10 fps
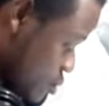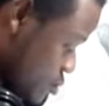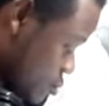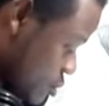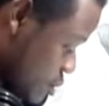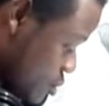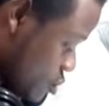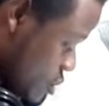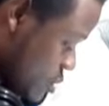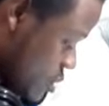go through the
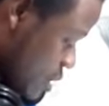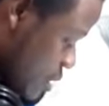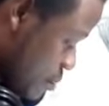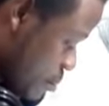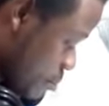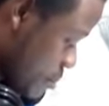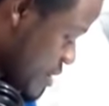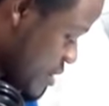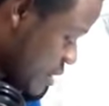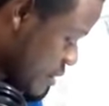tweets. Uh,
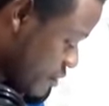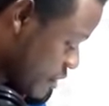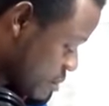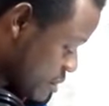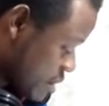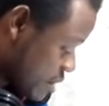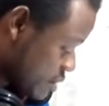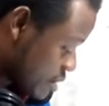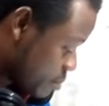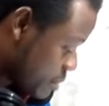Messi Femi says uh,